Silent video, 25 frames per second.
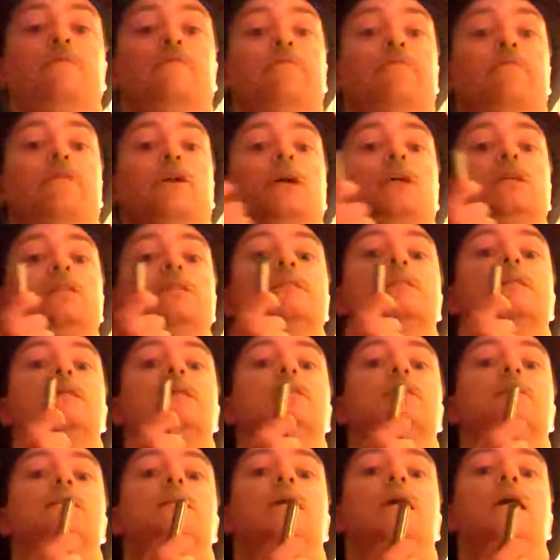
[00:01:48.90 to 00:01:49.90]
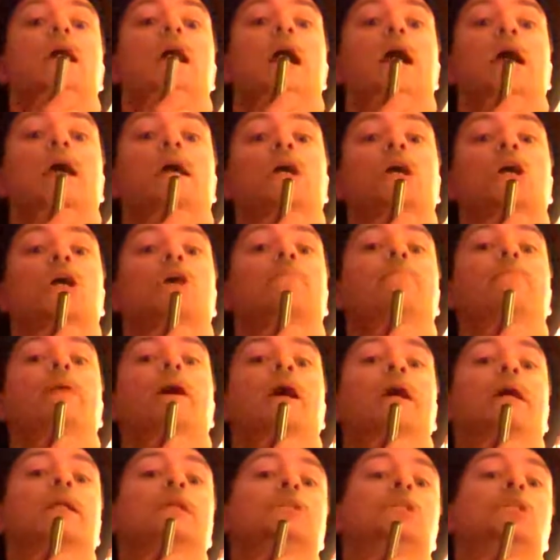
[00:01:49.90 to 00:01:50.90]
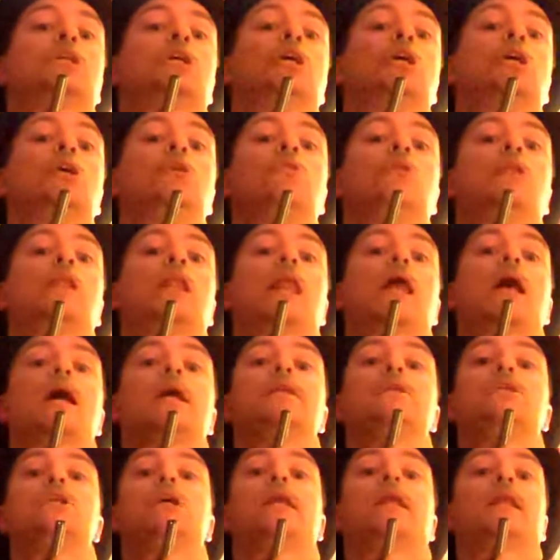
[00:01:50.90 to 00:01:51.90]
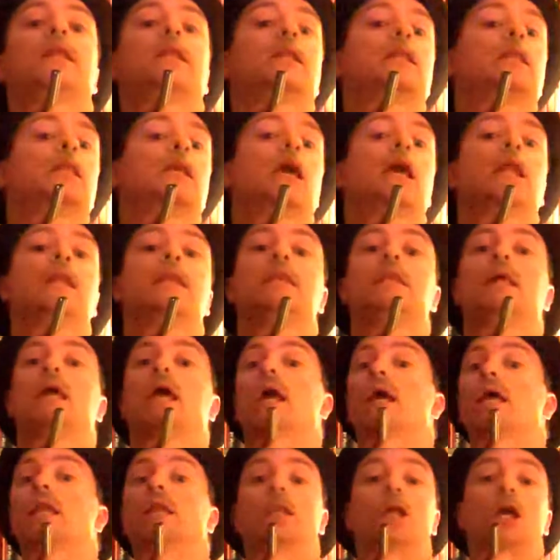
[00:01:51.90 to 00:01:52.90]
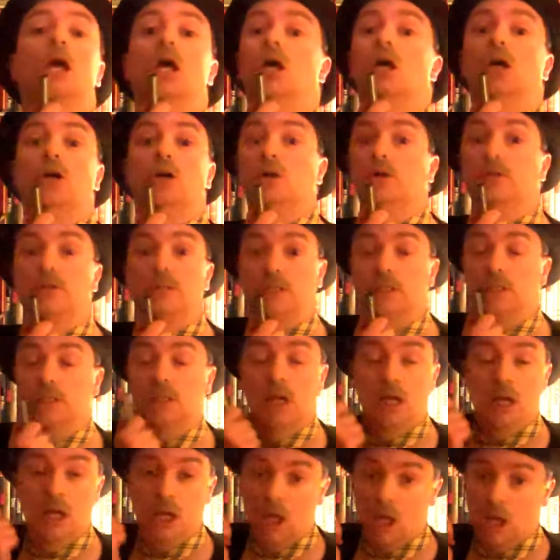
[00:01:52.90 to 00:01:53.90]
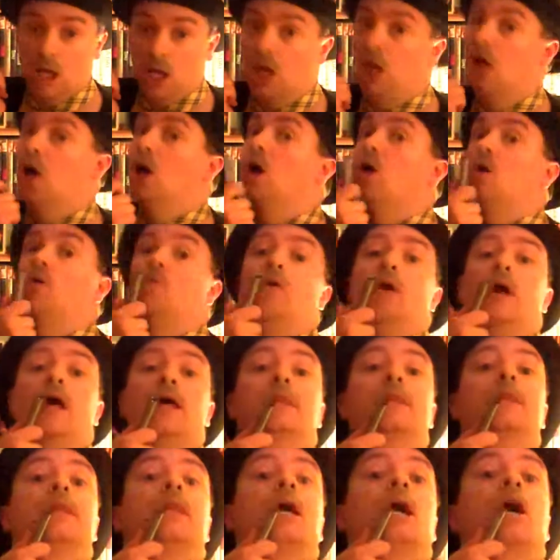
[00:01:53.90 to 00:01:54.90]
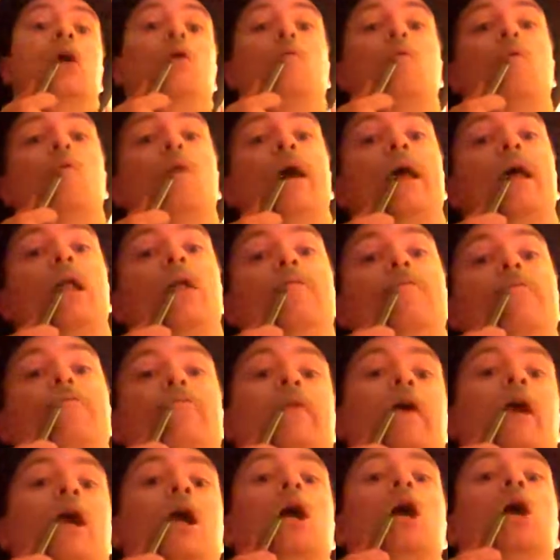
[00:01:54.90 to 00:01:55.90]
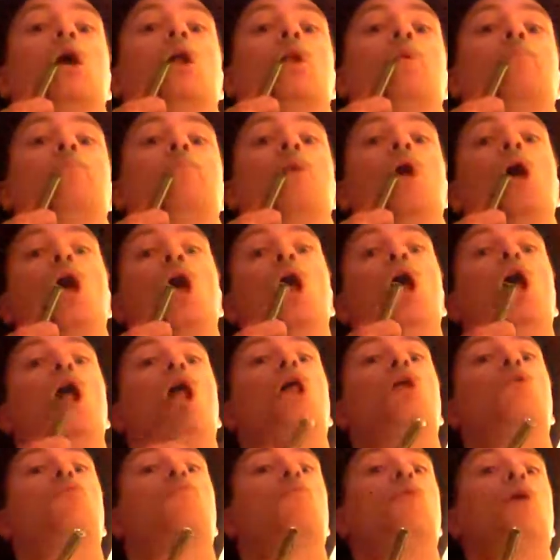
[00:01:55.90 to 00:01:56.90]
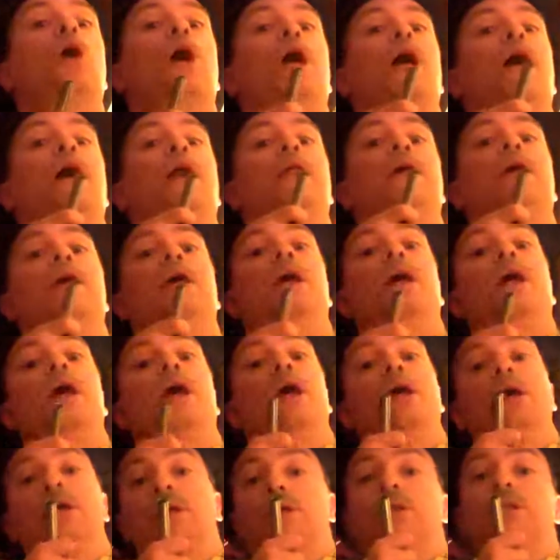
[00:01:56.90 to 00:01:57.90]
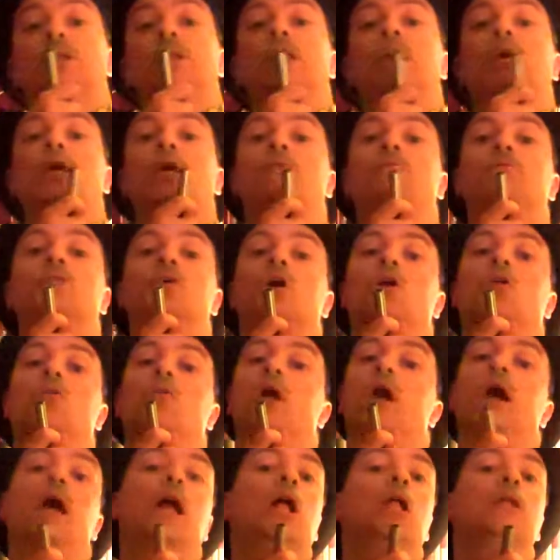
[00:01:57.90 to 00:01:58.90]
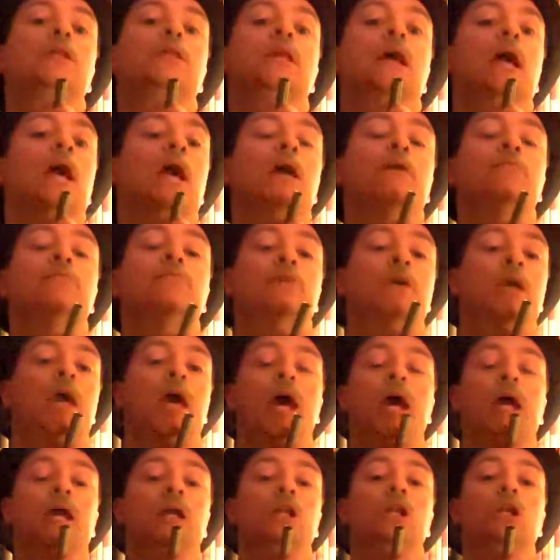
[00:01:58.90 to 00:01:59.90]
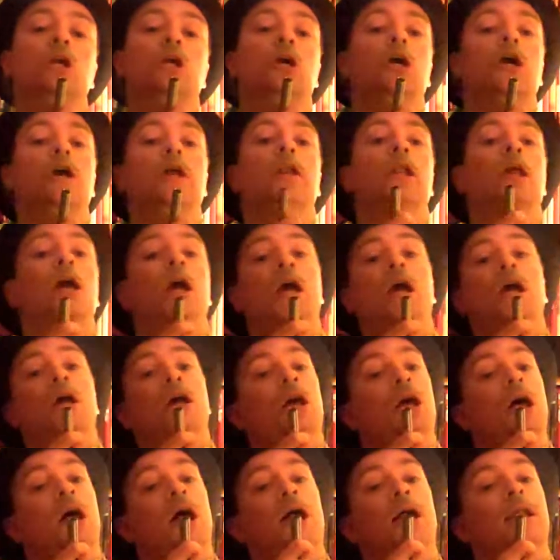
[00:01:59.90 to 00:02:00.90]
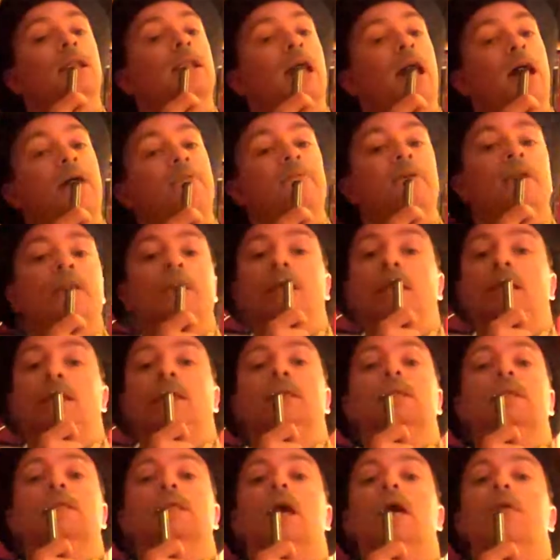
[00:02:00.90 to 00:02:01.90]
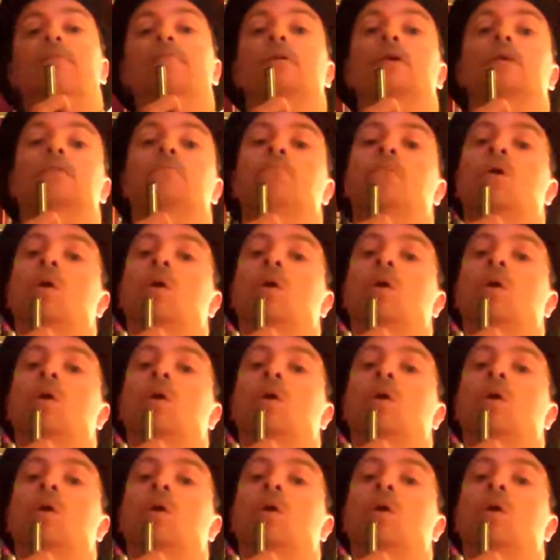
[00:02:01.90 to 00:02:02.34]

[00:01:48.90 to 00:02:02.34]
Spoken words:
First, it's the Anchorman 2 Legend continues with Will Ferrell, Paul Rudd, Steve Carell, Dave Koechner, and 11-7